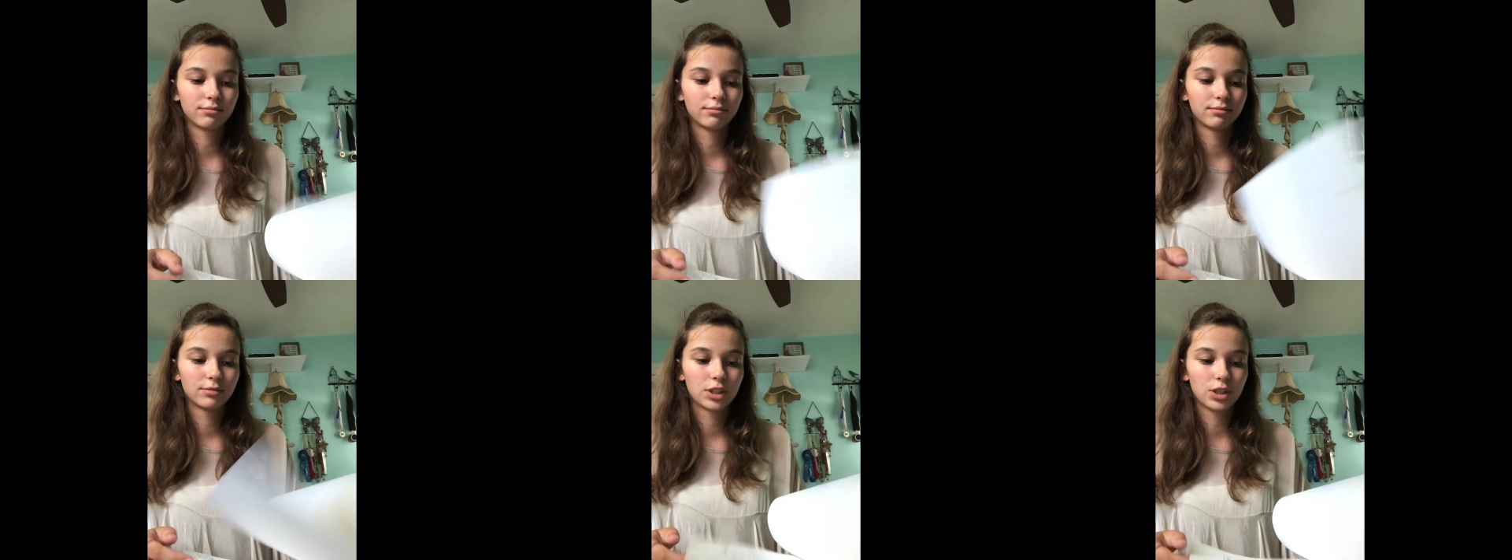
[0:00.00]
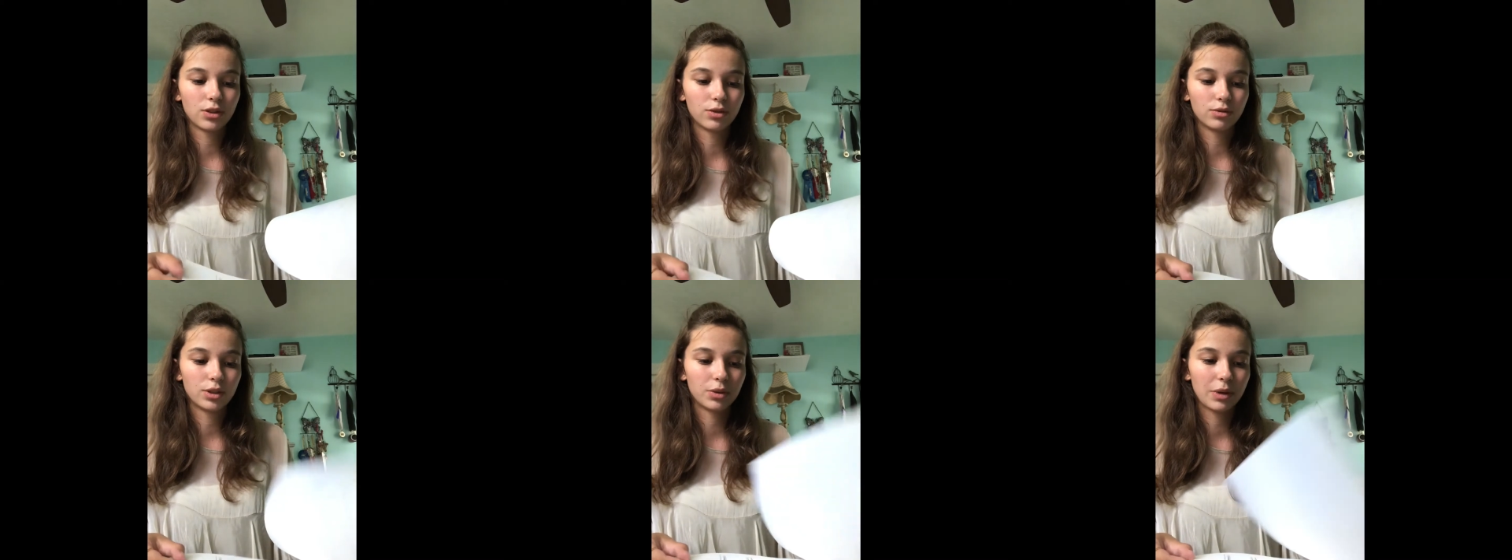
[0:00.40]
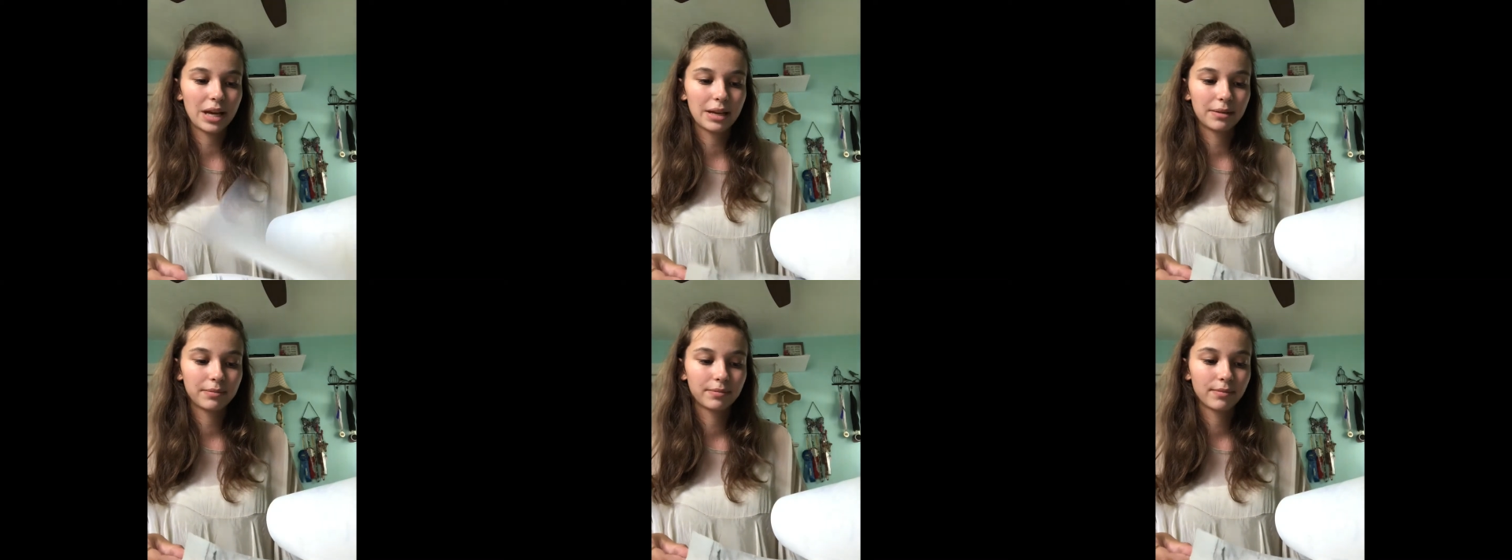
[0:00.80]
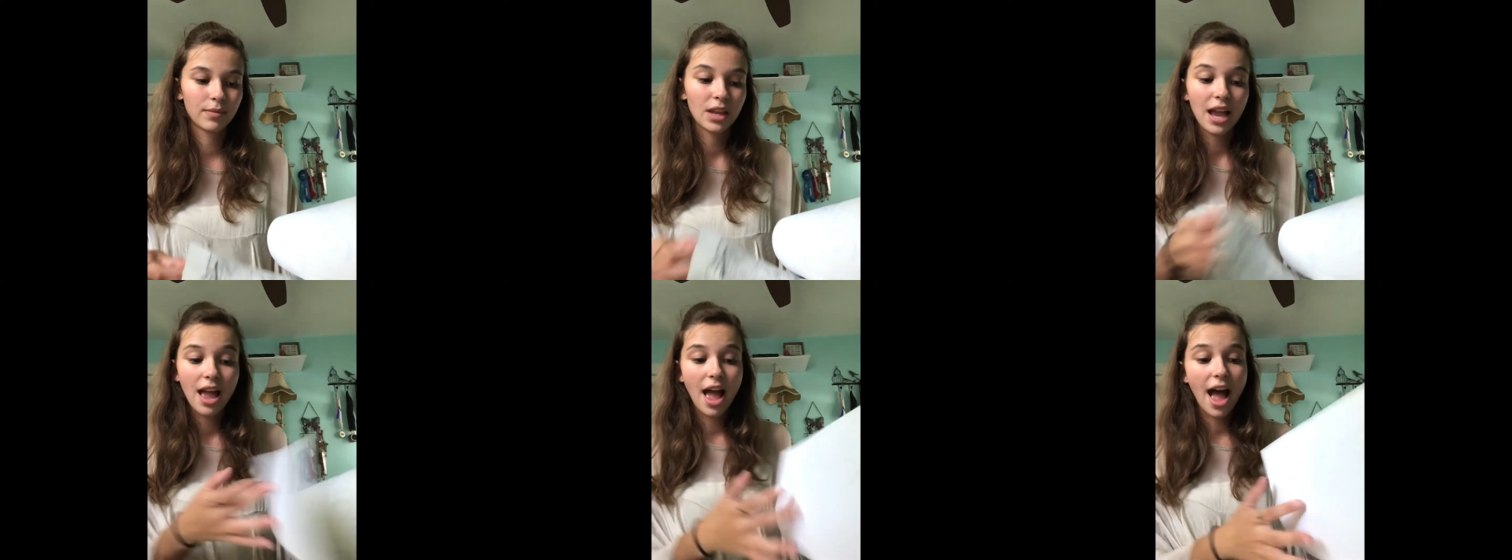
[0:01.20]
to do it.
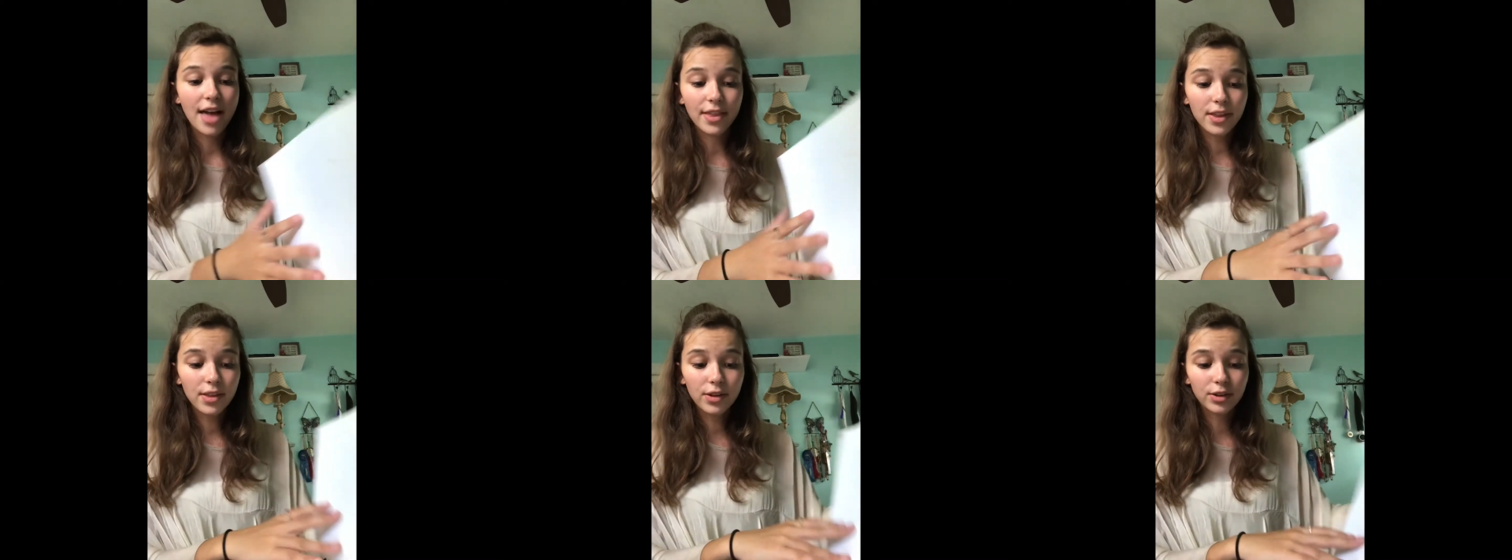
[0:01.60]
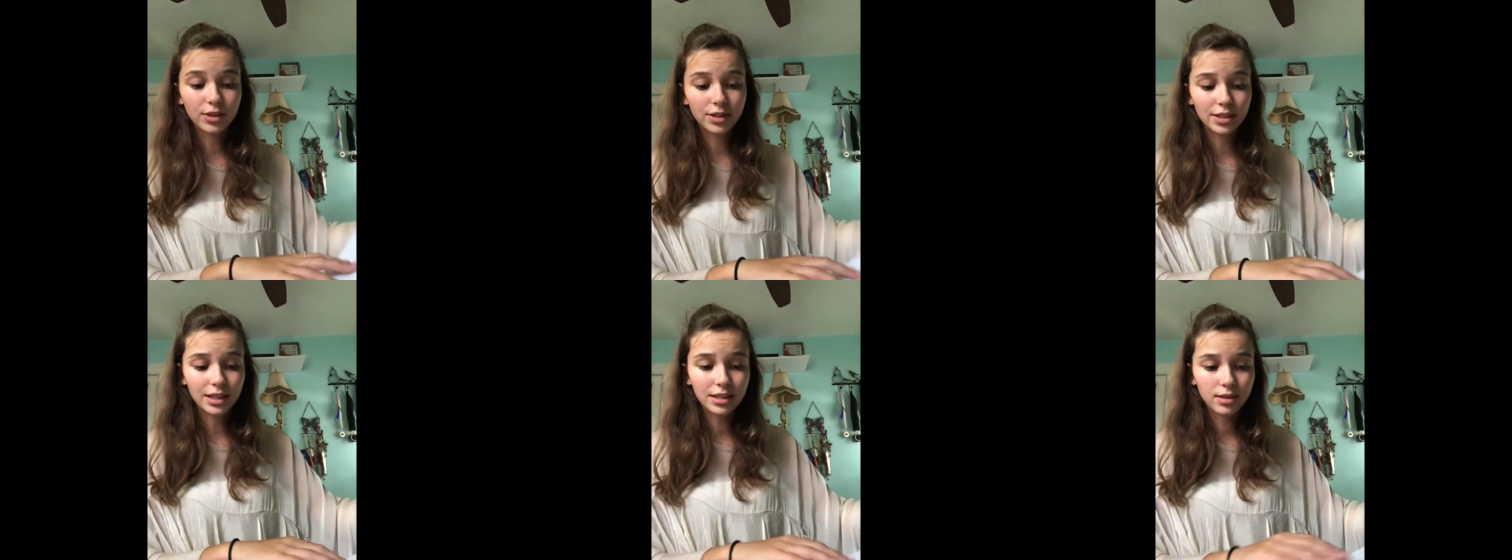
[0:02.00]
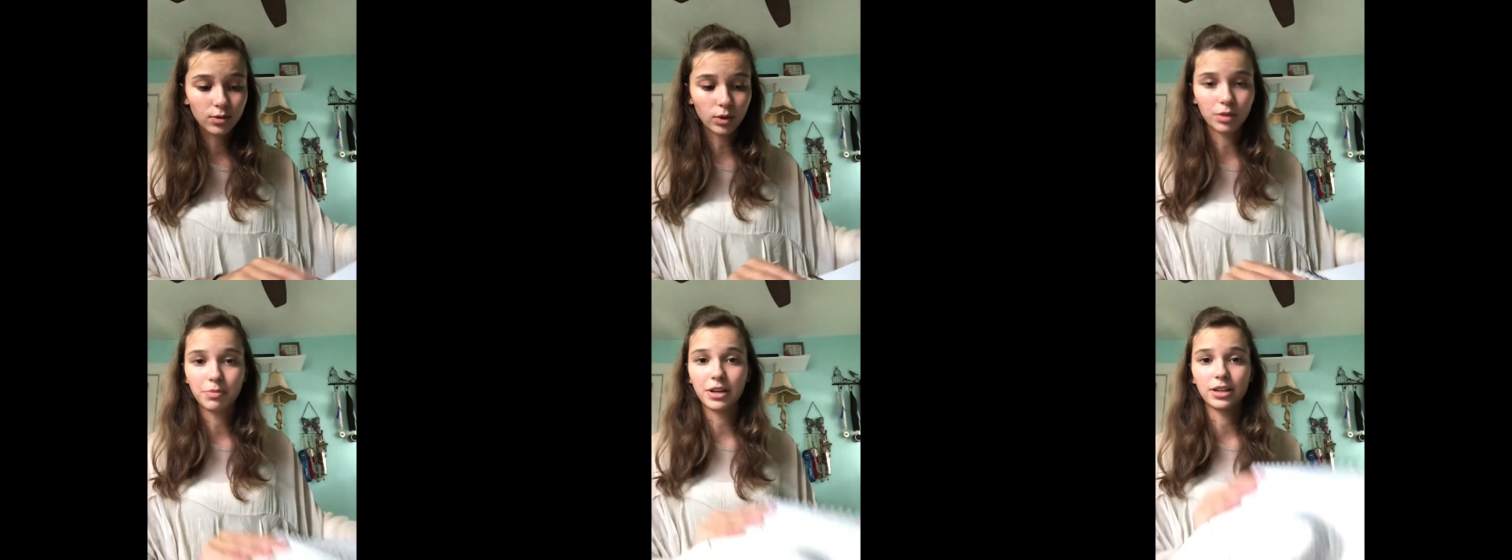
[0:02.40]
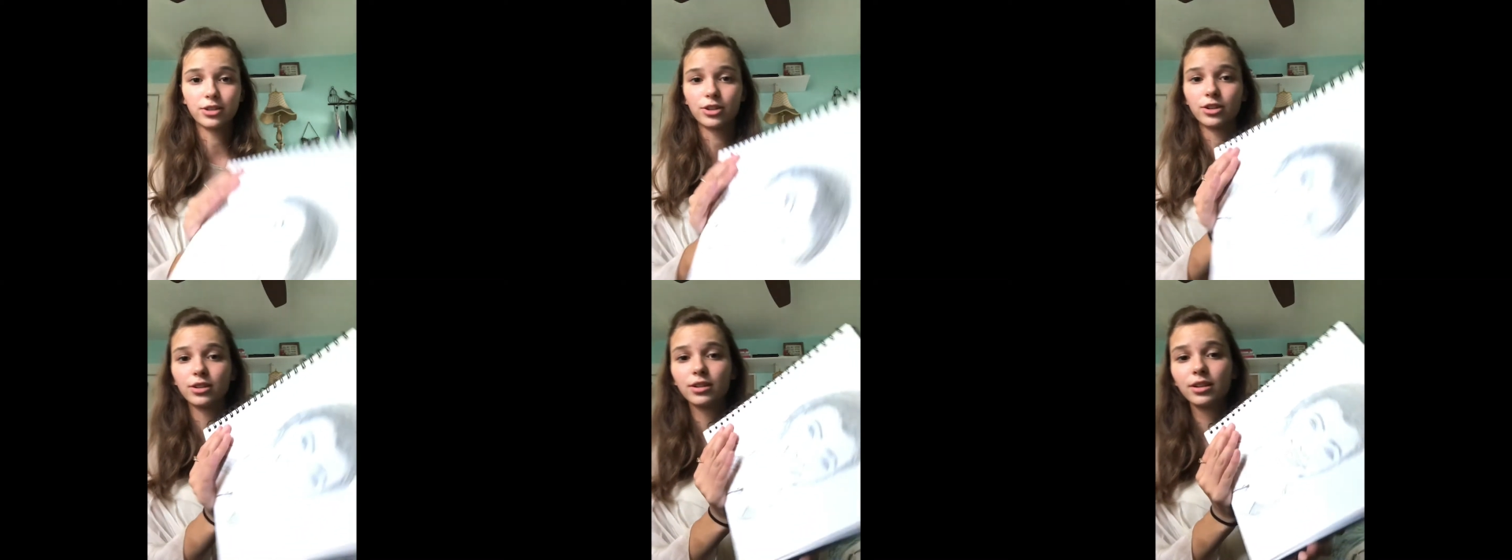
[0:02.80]
And then there's this sort of picture